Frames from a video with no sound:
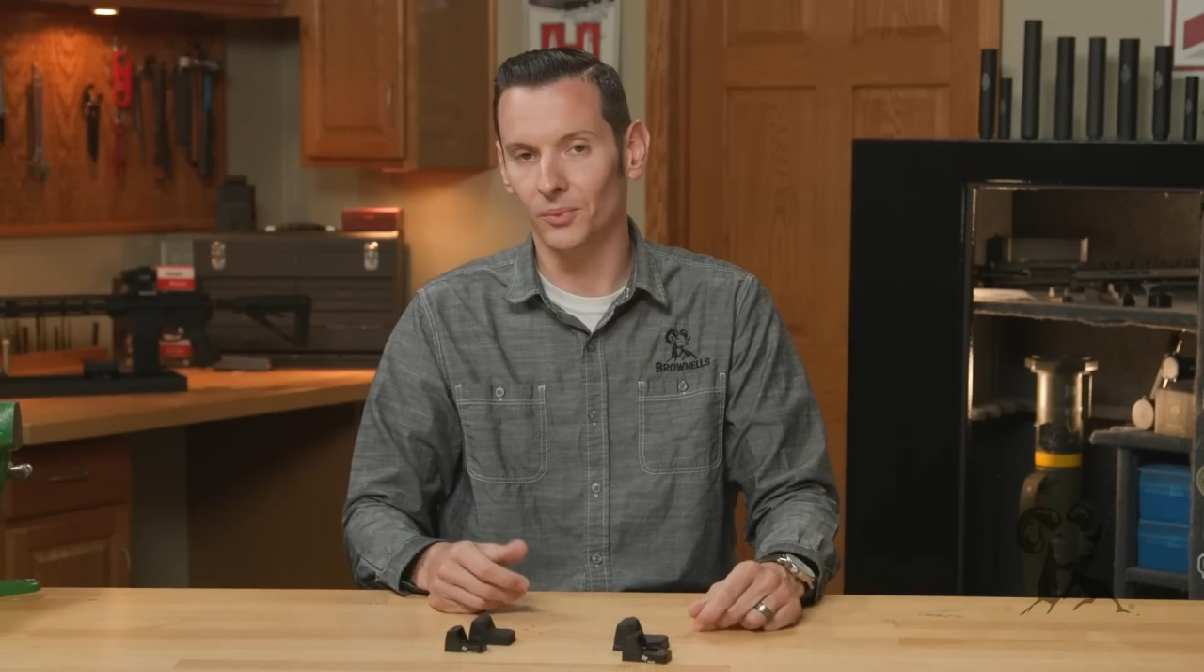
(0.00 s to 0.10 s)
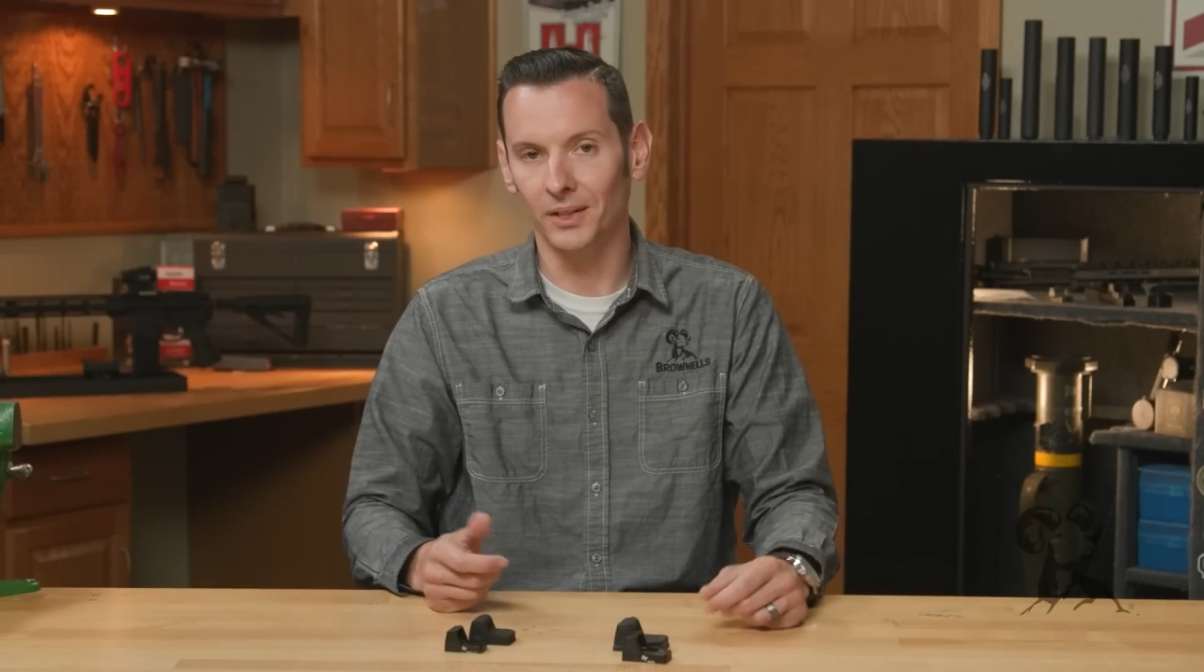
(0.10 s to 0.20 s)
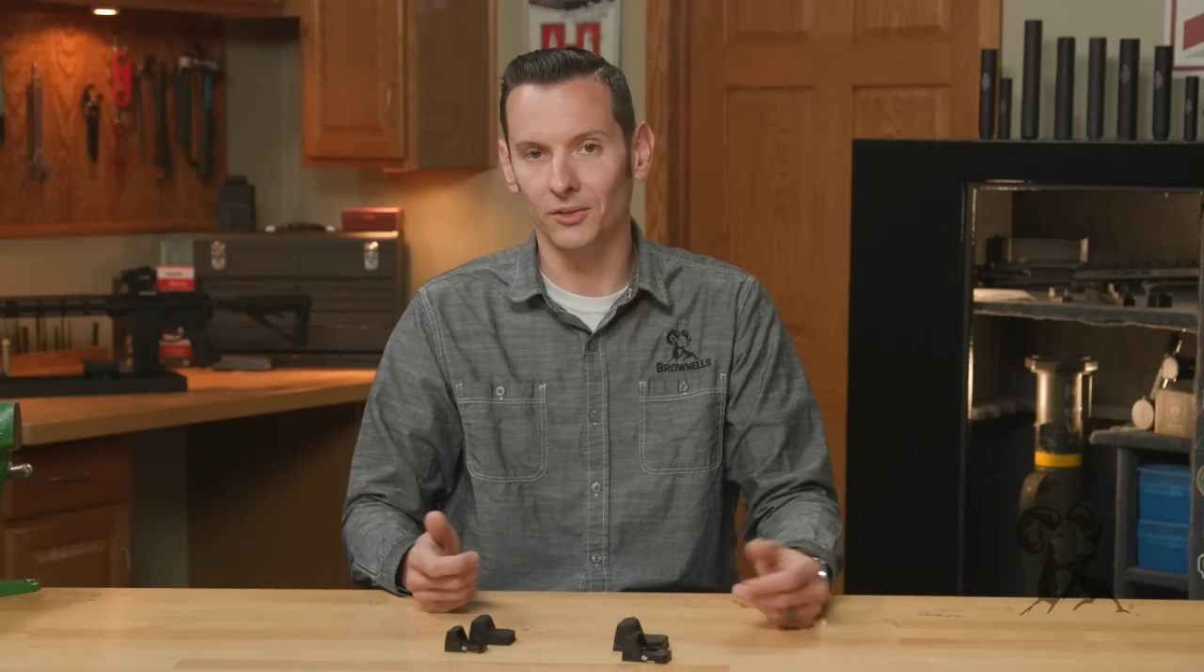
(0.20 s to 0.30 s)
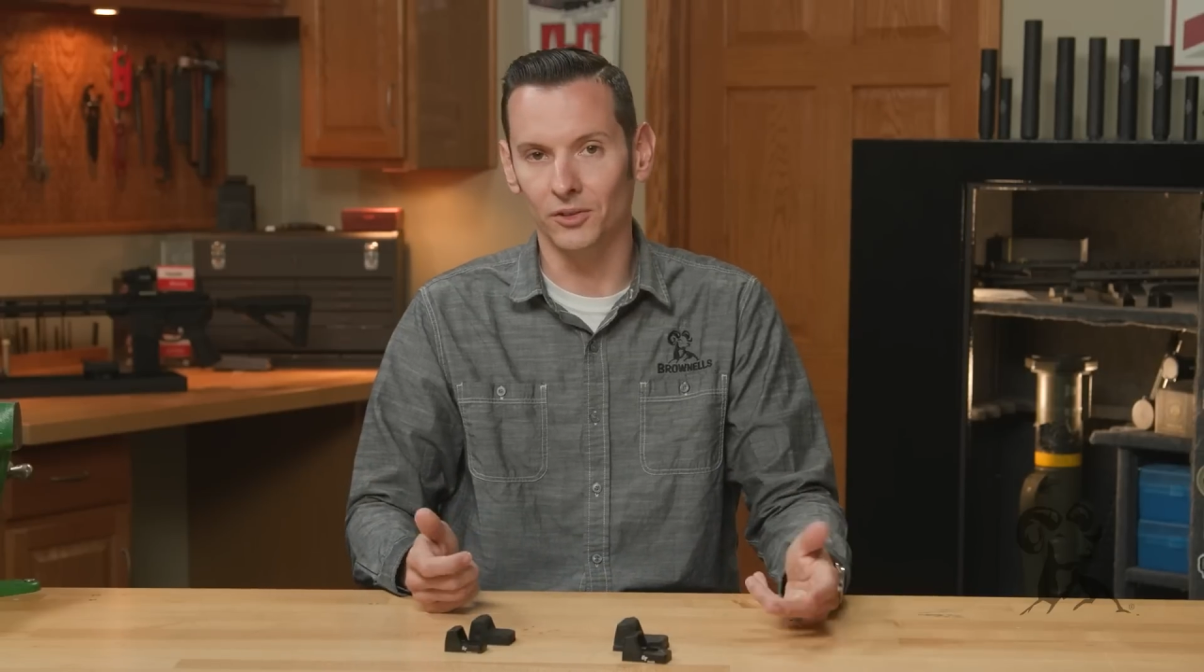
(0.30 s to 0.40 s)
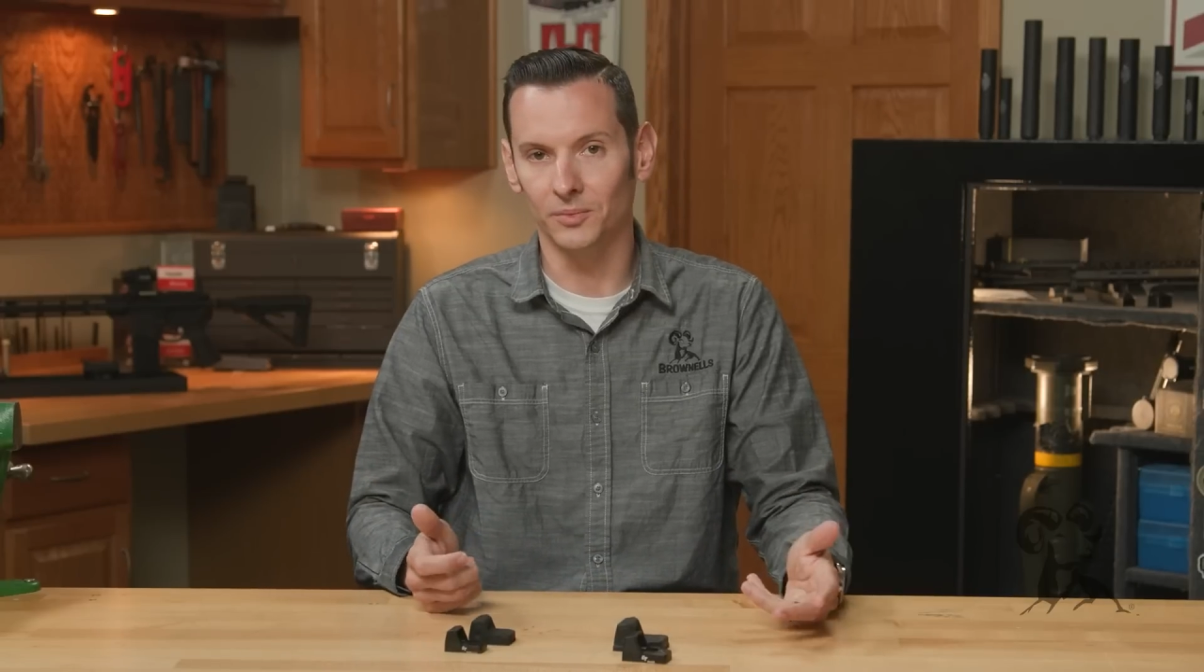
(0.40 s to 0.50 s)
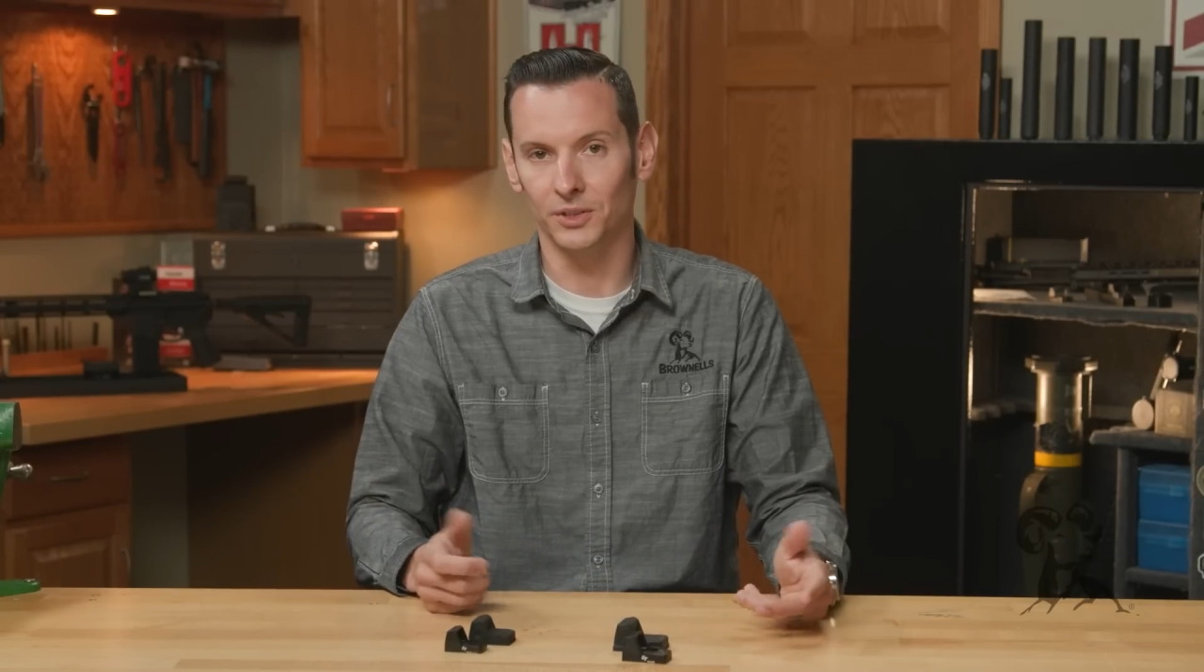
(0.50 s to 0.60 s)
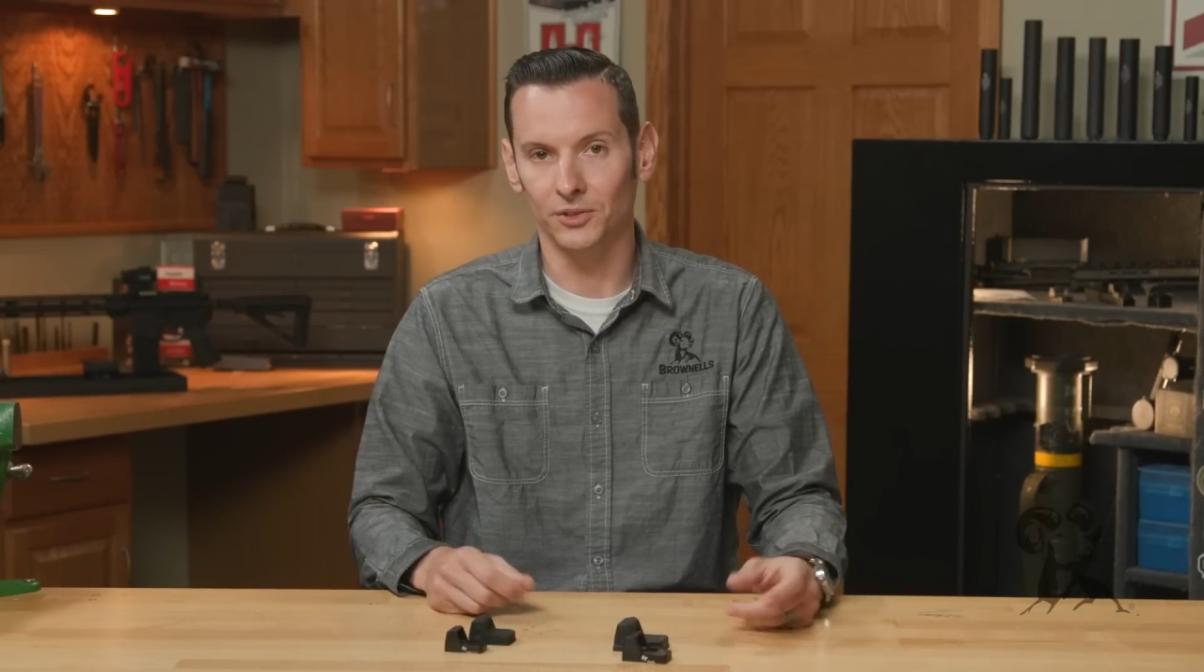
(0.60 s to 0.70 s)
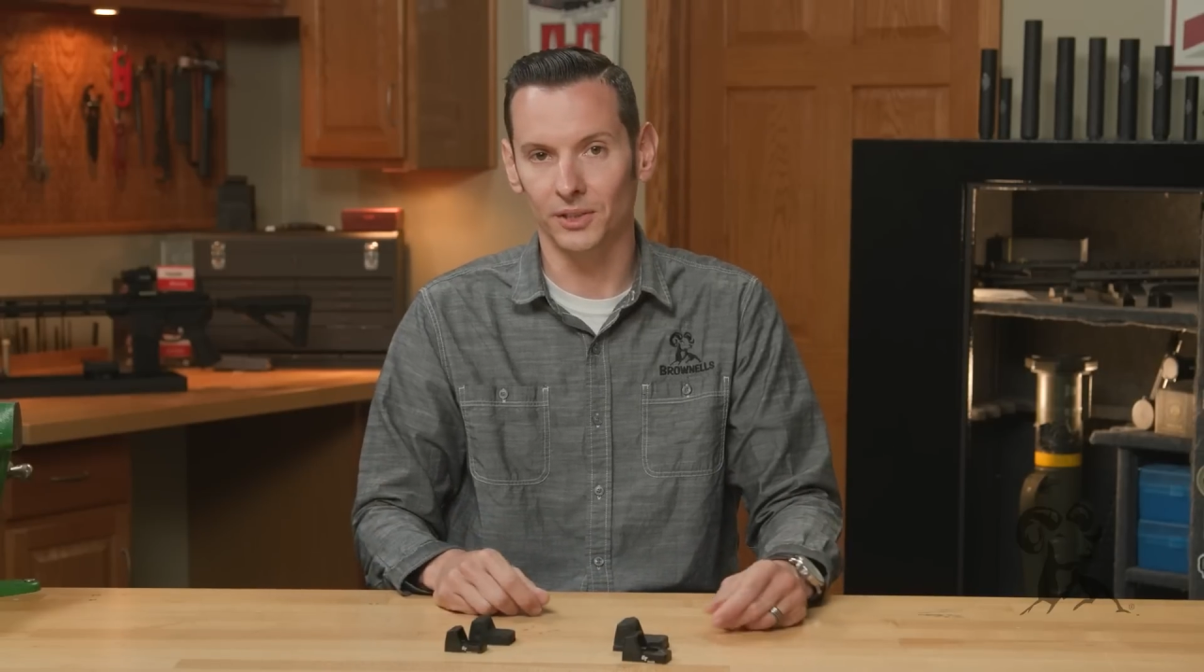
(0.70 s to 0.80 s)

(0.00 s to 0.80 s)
We know Crimson